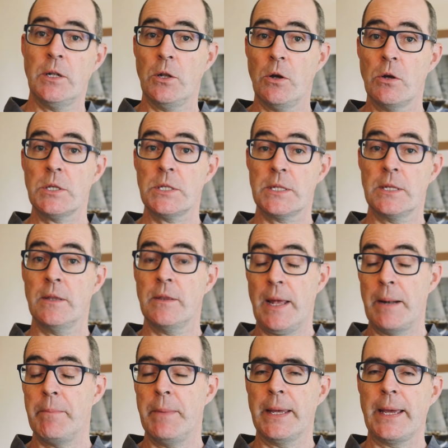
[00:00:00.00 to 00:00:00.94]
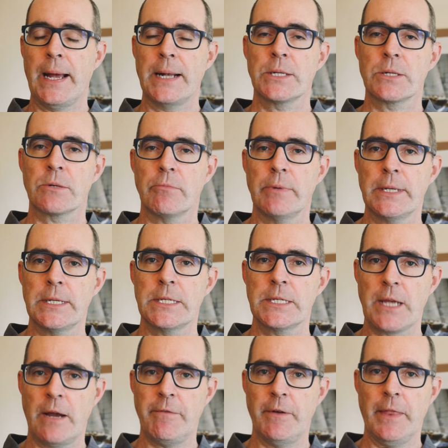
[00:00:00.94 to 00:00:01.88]
lost, and then began to
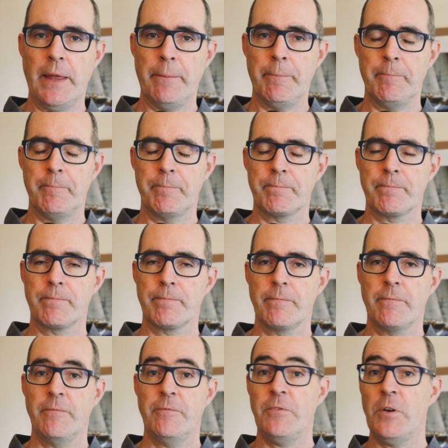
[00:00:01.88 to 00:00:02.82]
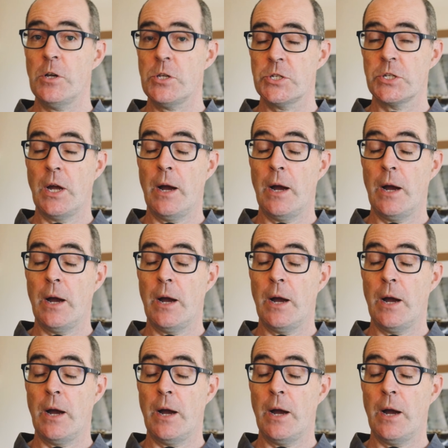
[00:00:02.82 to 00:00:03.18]
rediscover them. First